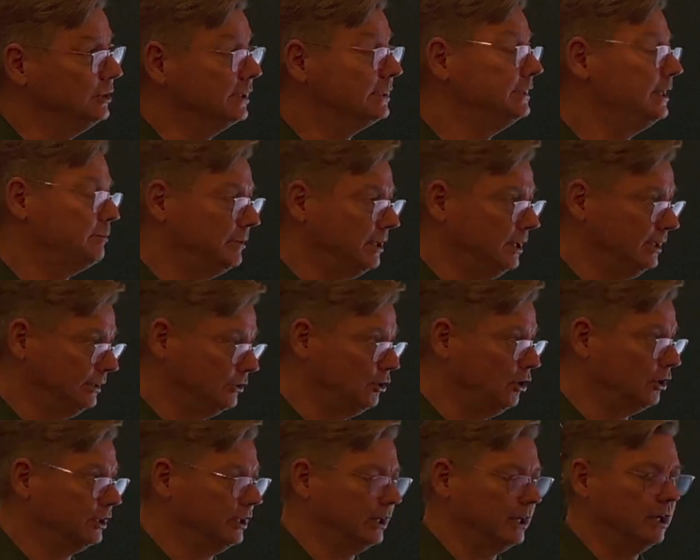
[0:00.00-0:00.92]
except
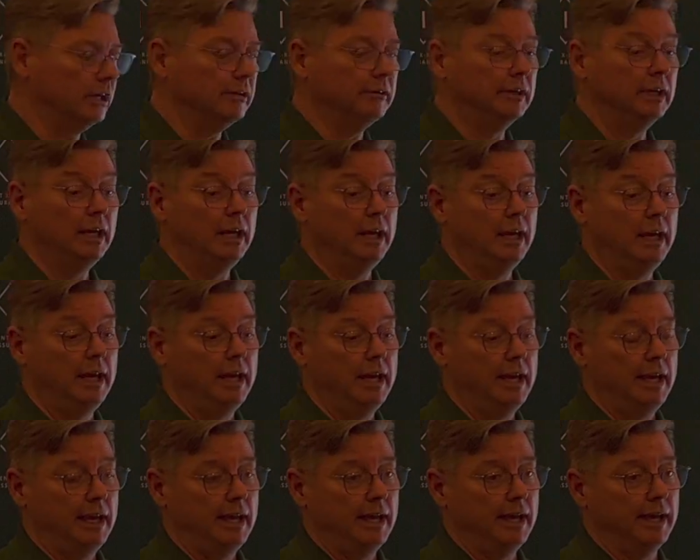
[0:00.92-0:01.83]
Antarctica. Right.
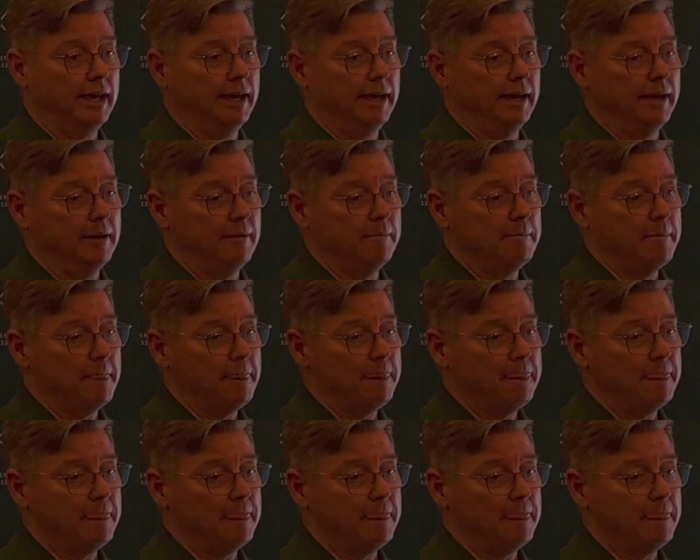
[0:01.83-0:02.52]
Um,